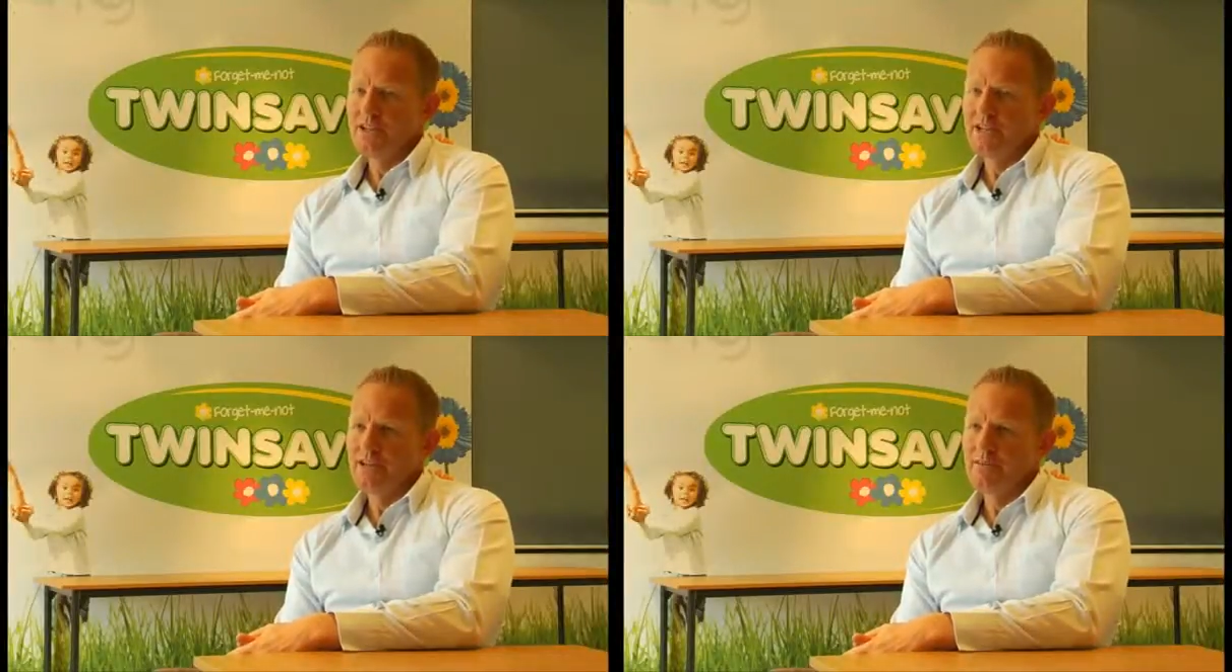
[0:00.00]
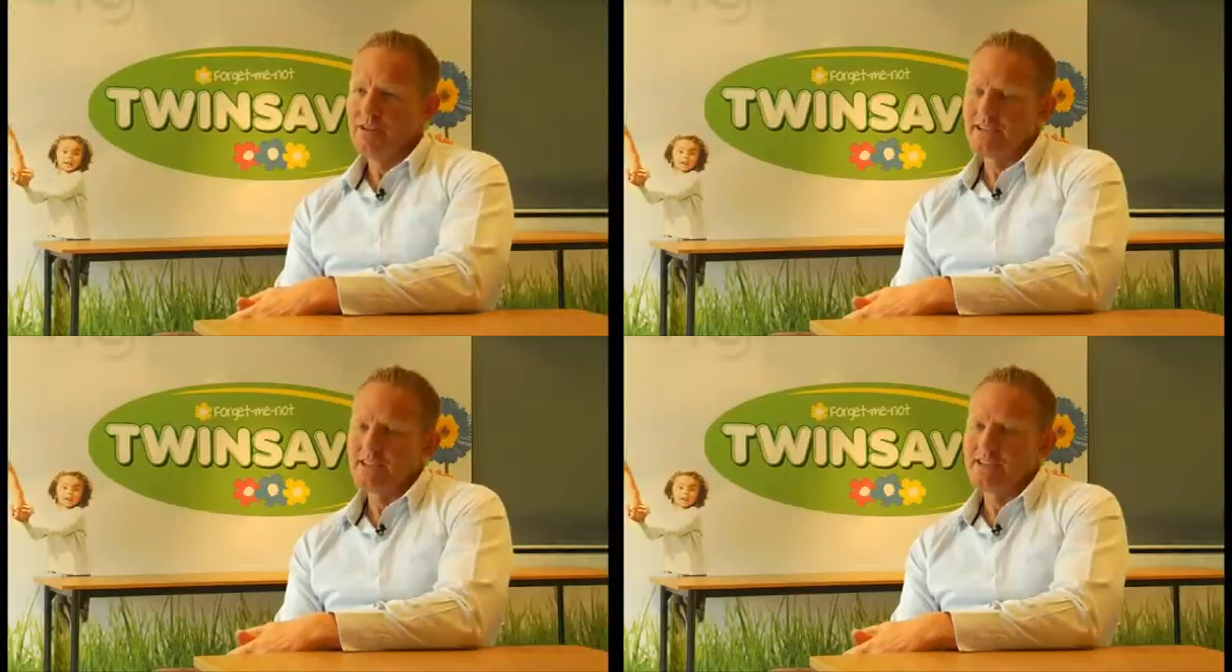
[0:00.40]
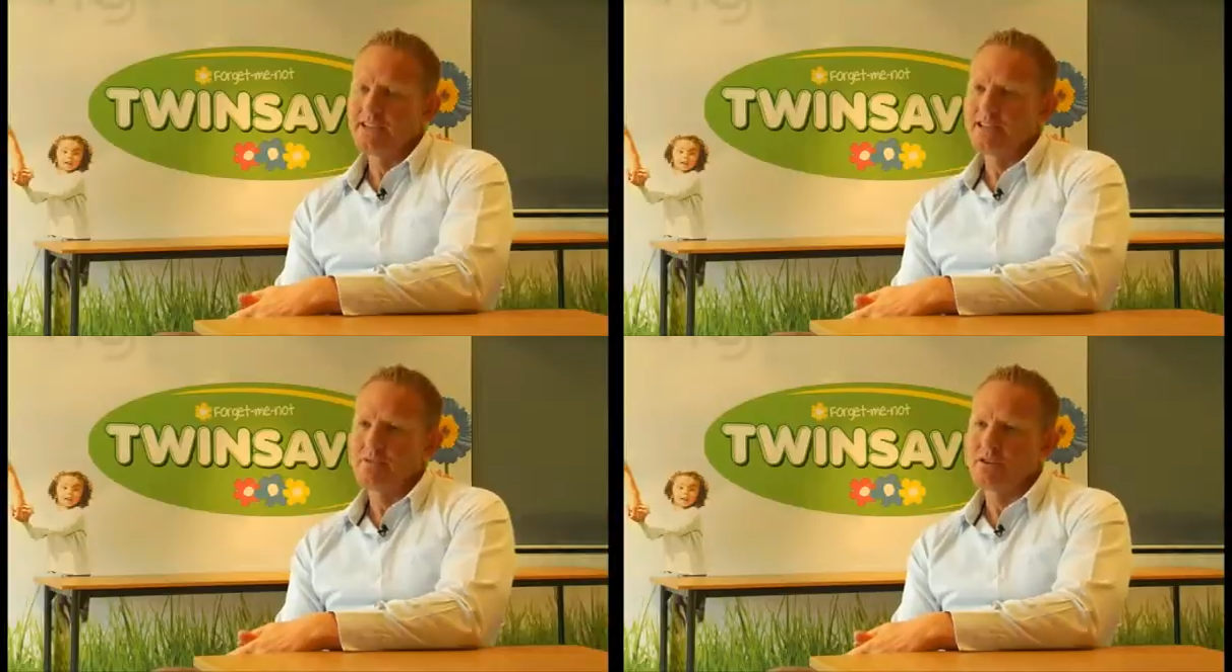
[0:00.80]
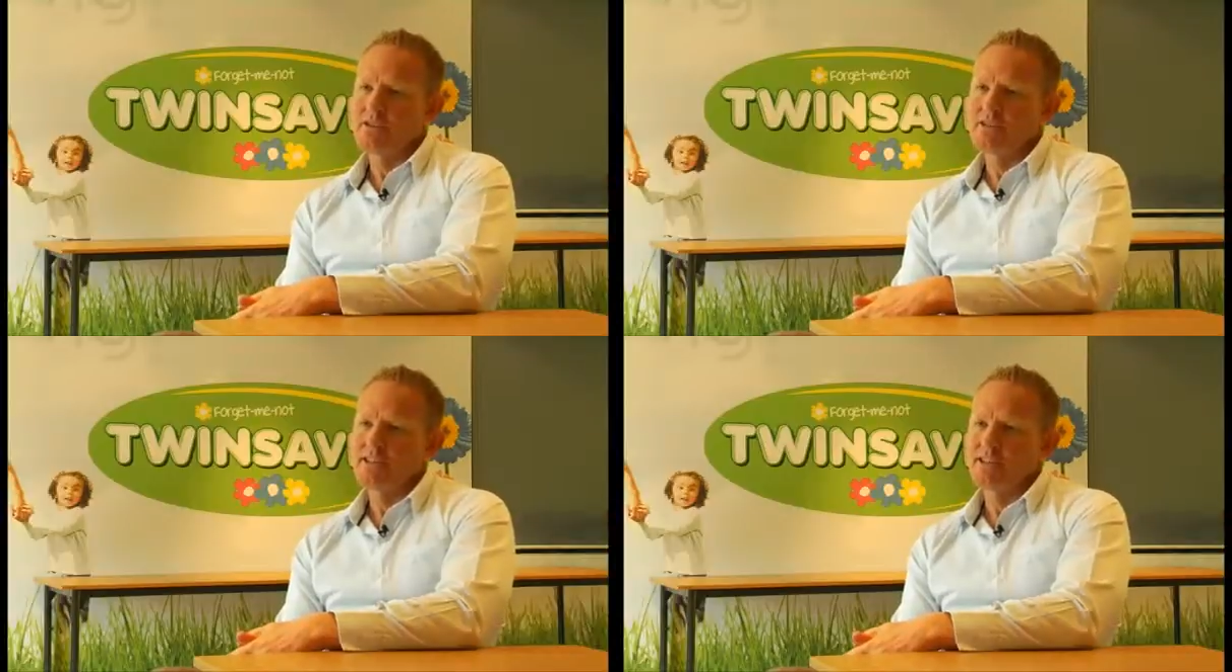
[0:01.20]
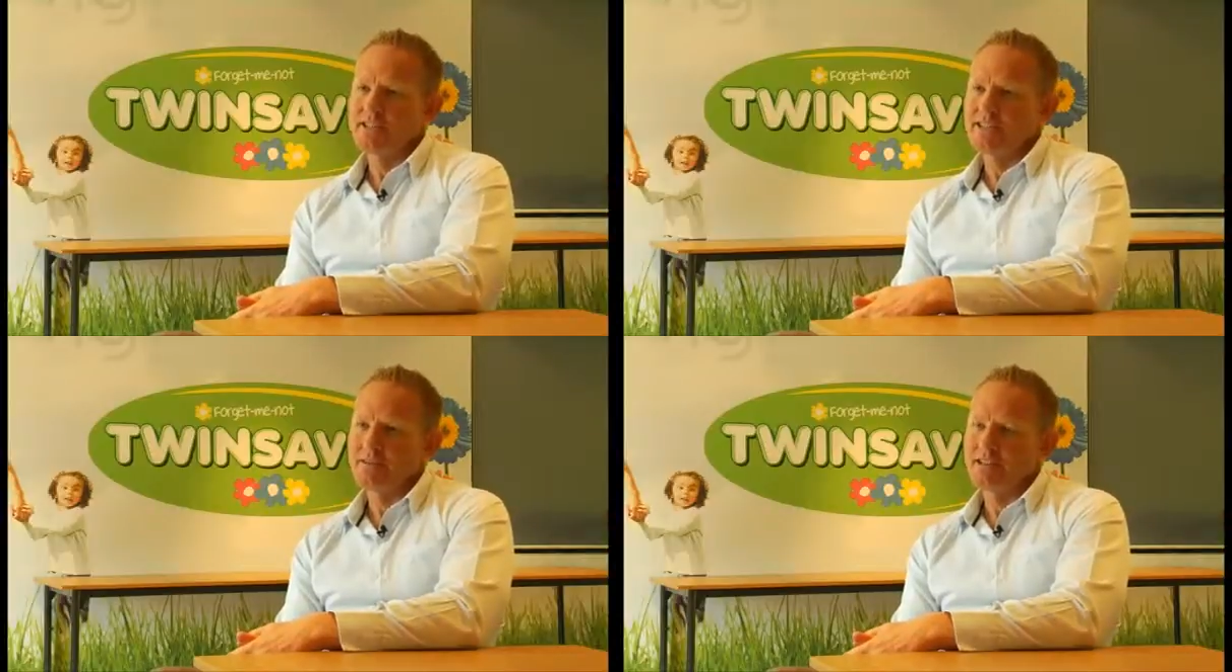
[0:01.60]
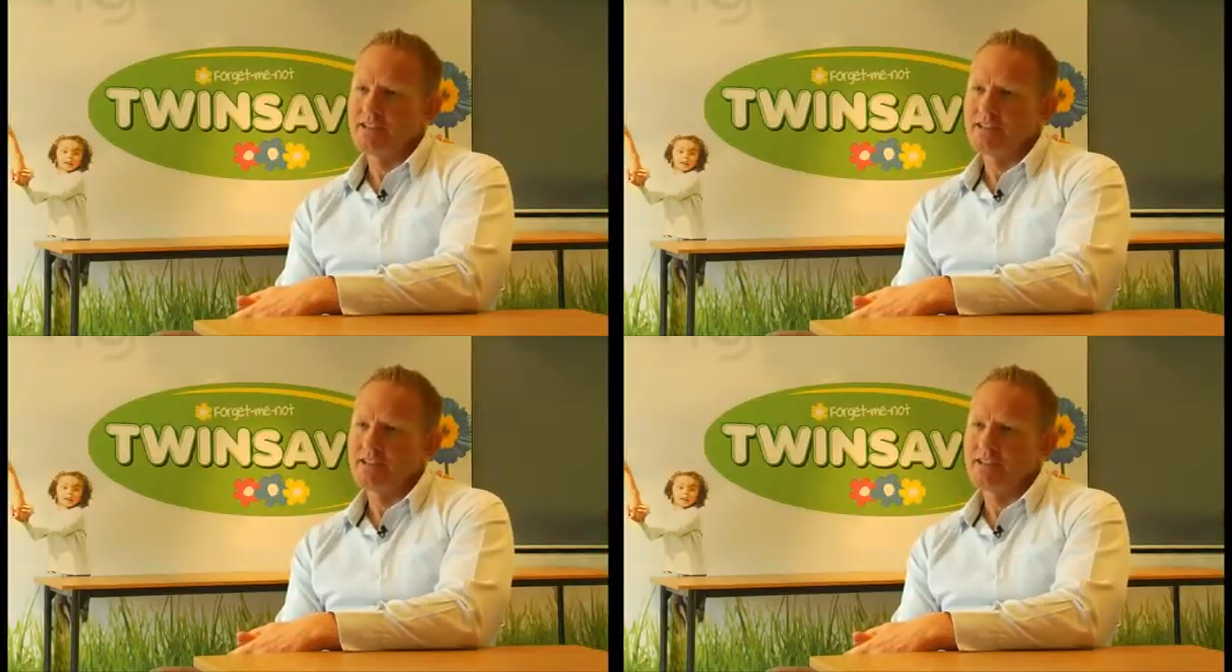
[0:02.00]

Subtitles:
As I said in the past, is that, I mean,